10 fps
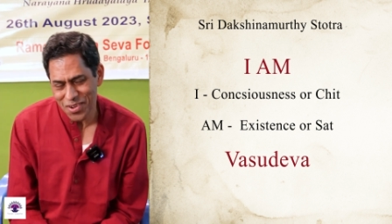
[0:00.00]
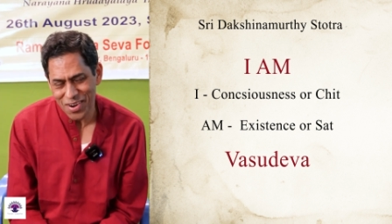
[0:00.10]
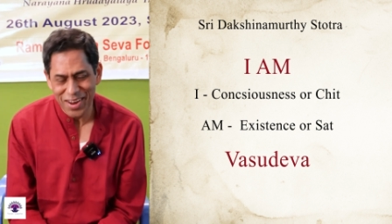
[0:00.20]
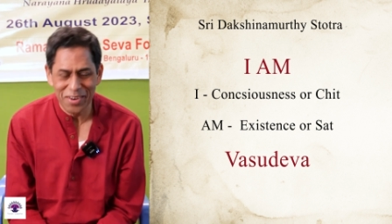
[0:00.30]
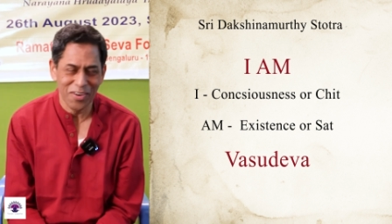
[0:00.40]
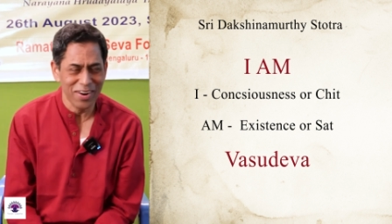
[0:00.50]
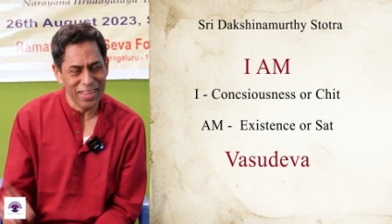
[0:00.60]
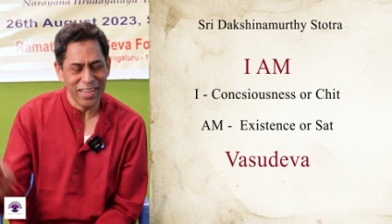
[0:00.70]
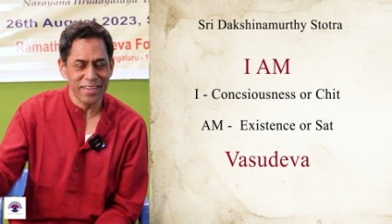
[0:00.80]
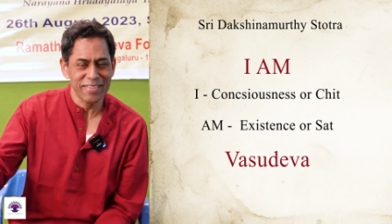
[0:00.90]
All right,
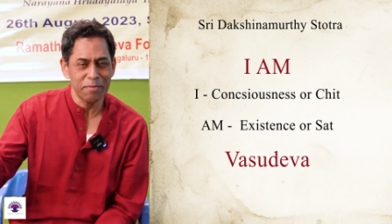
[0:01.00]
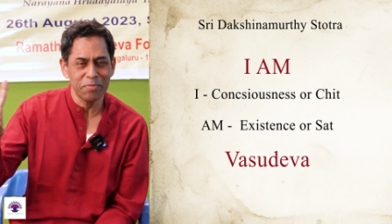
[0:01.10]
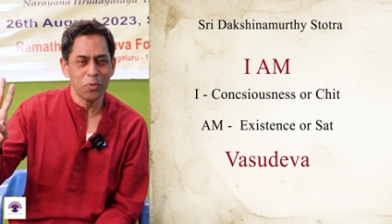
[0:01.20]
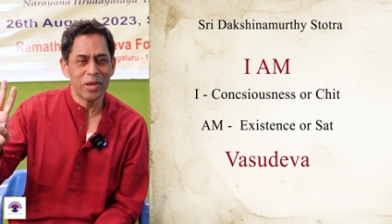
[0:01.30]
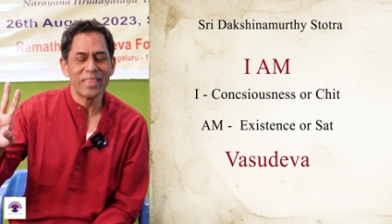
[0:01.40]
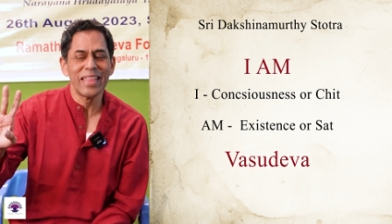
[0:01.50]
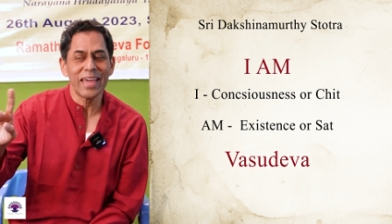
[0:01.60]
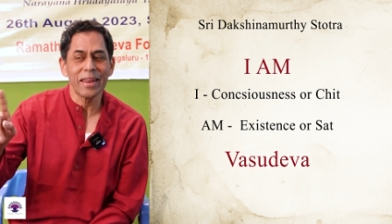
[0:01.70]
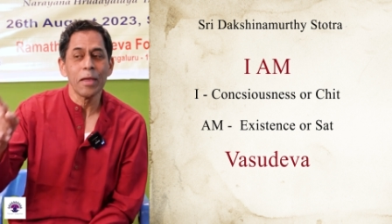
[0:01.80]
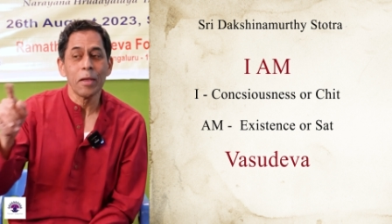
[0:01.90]
okay, except what
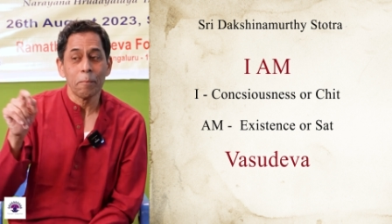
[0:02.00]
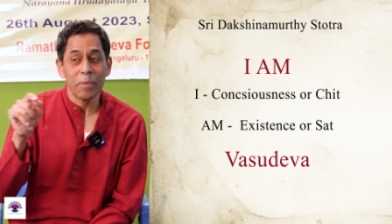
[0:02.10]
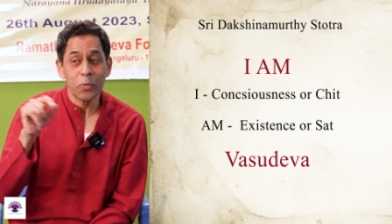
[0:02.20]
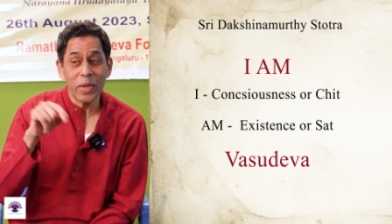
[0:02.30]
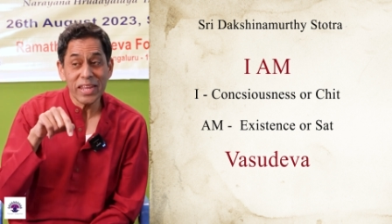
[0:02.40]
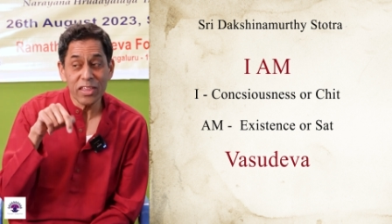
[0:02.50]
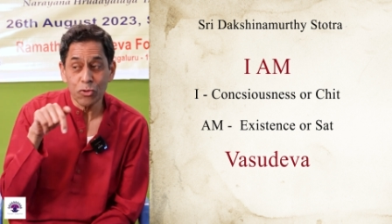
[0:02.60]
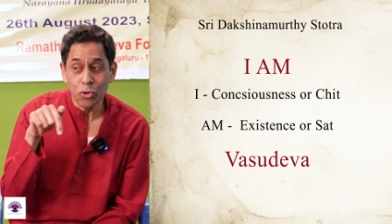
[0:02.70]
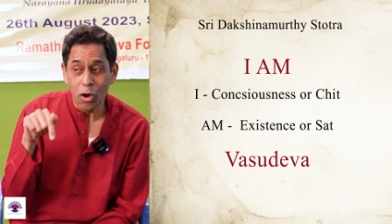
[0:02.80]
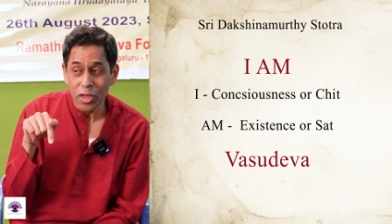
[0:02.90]
there. But when he's
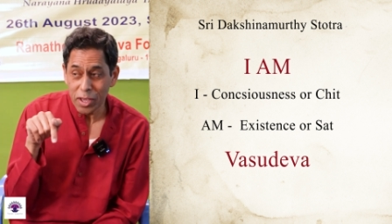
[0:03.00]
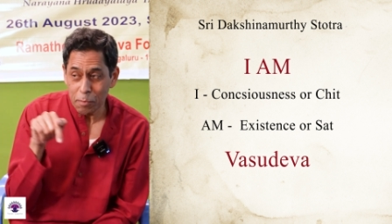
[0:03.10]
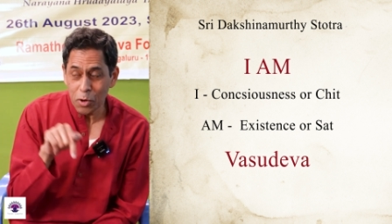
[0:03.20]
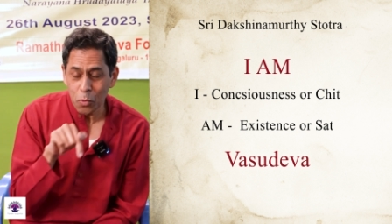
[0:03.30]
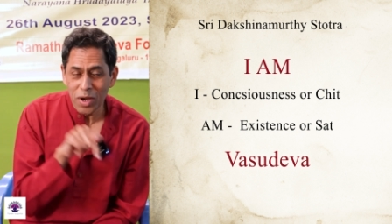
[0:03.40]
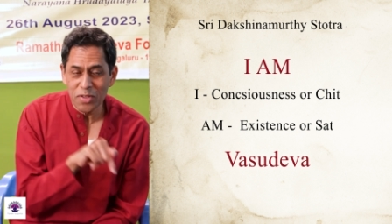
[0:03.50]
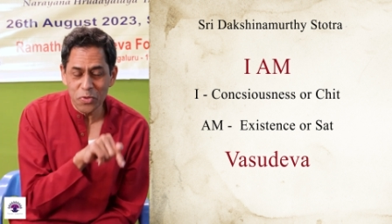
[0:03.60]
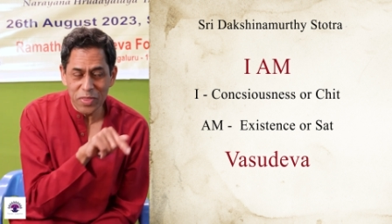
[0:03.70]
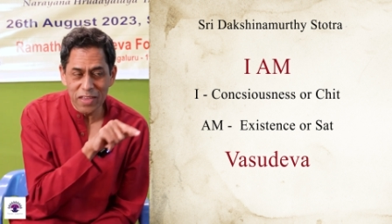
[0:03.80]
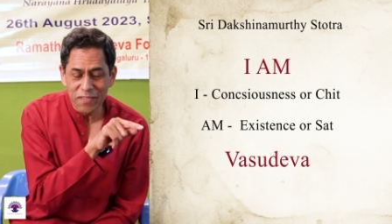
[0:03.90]
talking about
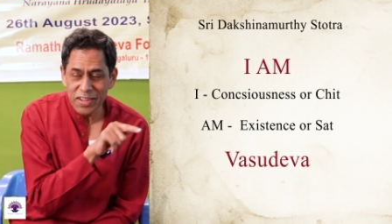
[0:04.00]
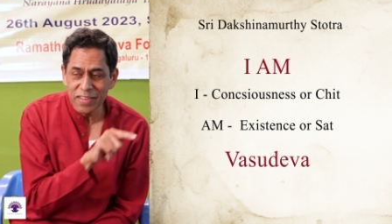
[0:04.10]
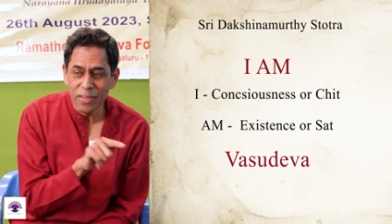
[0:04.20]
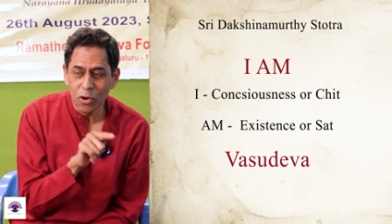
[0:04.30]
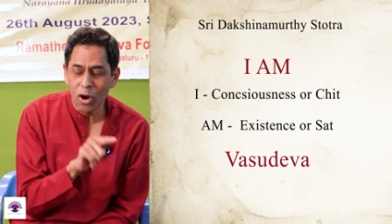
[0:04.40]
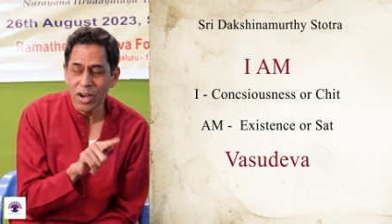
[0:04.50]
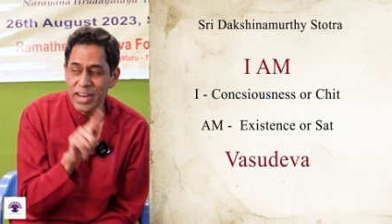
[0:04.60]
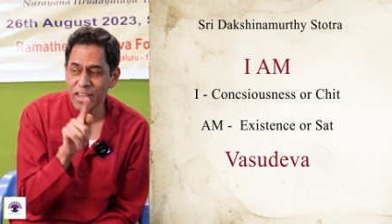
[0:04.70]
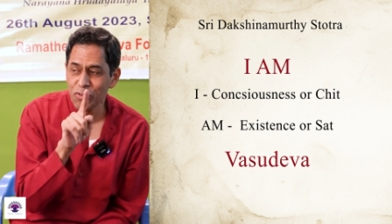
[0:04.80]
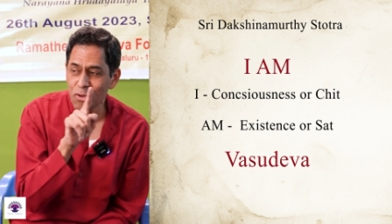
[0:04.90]
Vasudeva in the
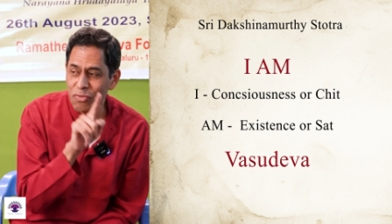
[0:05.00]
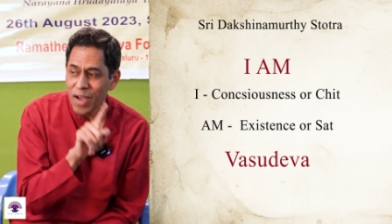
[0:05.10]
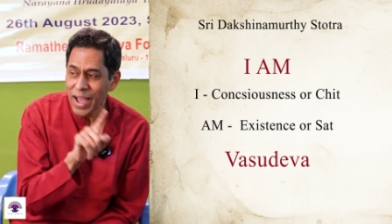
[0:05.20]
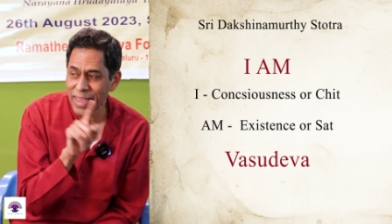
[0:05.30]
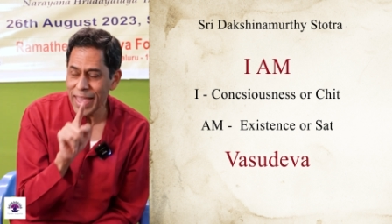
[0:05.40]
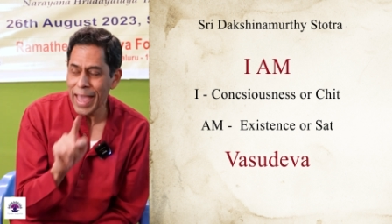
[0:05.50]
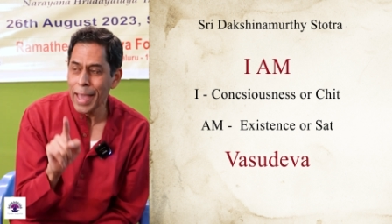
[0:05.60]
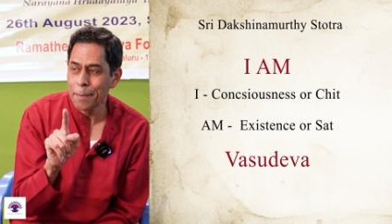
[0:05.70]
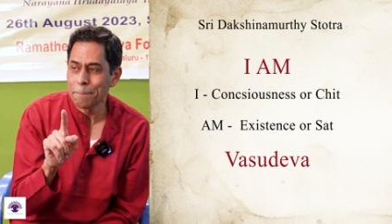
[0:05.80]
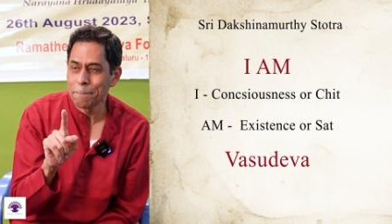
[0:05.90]
context of I
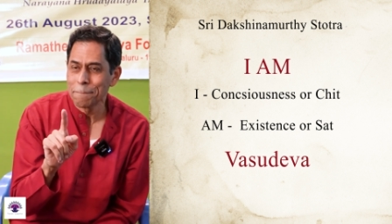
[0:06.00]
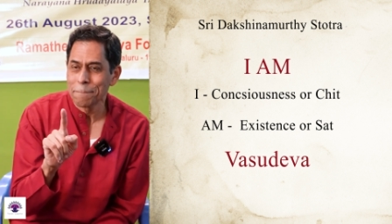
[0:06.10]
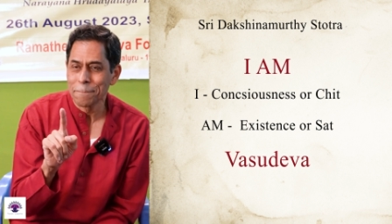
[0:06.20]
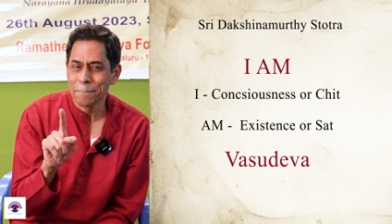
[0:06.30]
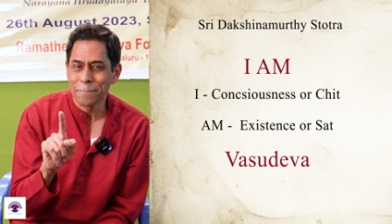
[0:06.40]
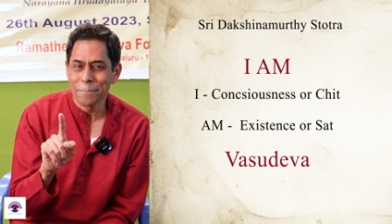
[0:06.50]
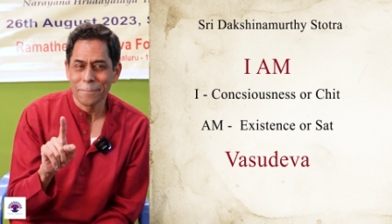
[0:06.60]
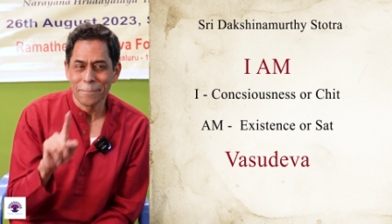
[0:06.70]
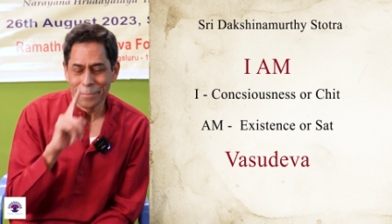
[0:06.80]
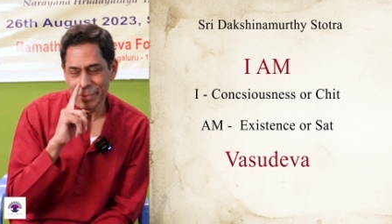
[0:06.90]
am,
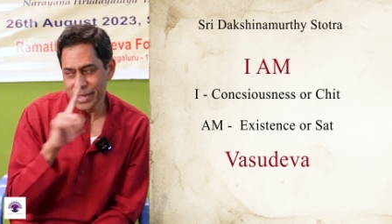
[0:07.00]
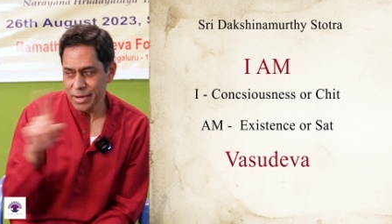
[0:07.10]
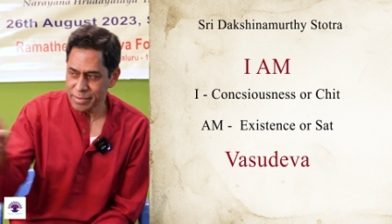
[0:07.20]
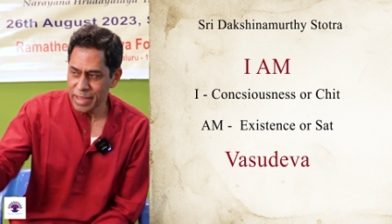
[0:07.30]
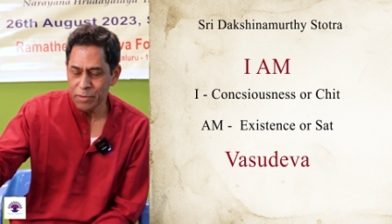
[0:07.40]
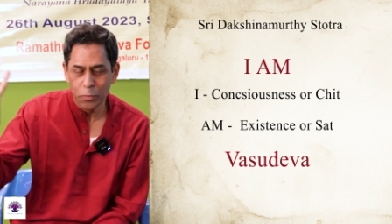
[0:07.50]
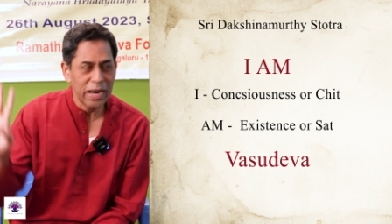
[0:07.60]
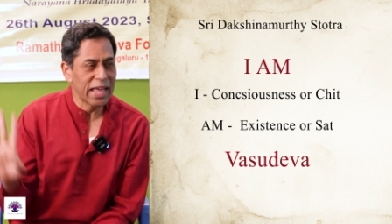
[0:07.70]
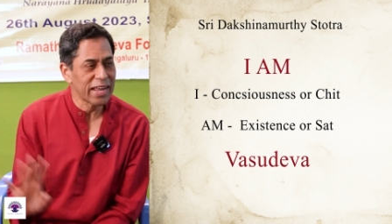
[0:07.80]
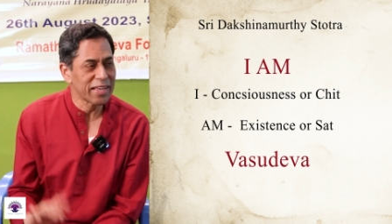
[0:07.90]
correct, that
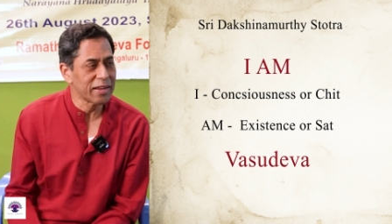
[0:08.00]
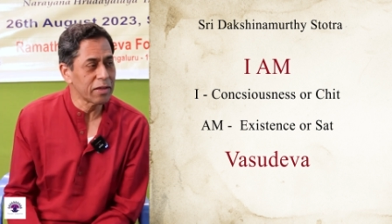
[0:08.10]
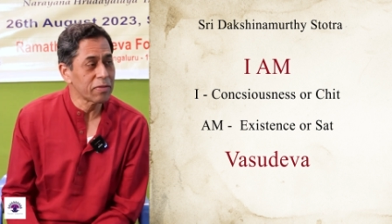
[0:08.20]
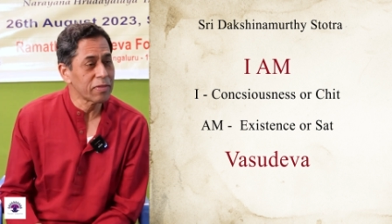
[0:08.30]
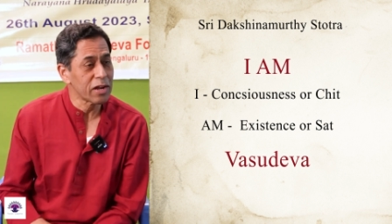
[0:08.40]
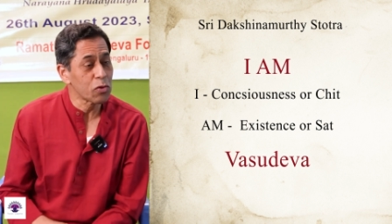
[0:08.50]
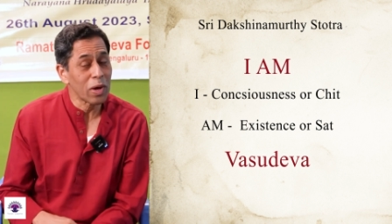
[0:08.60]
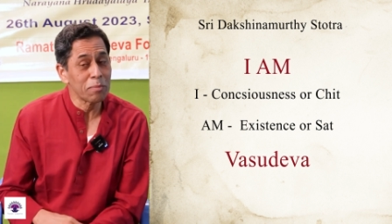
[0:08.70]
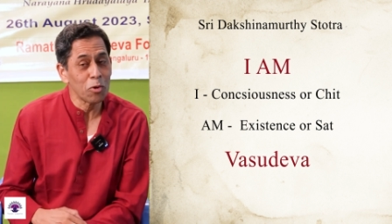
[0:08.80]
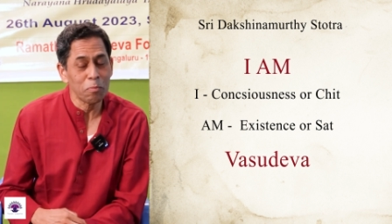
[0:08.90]
when I'll agree. There is
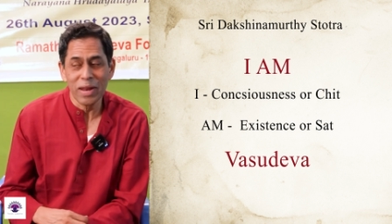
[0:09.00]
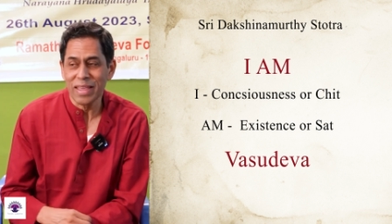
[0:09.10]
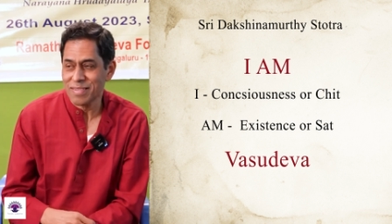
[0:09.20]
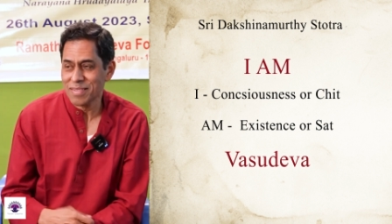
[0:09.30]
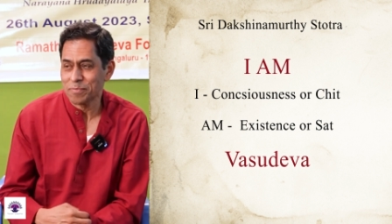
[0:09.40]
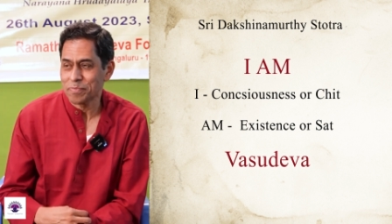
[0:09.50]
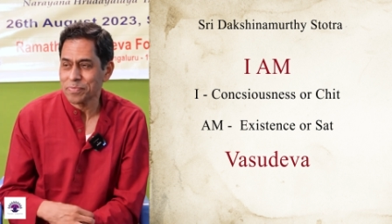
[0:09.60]
one more place.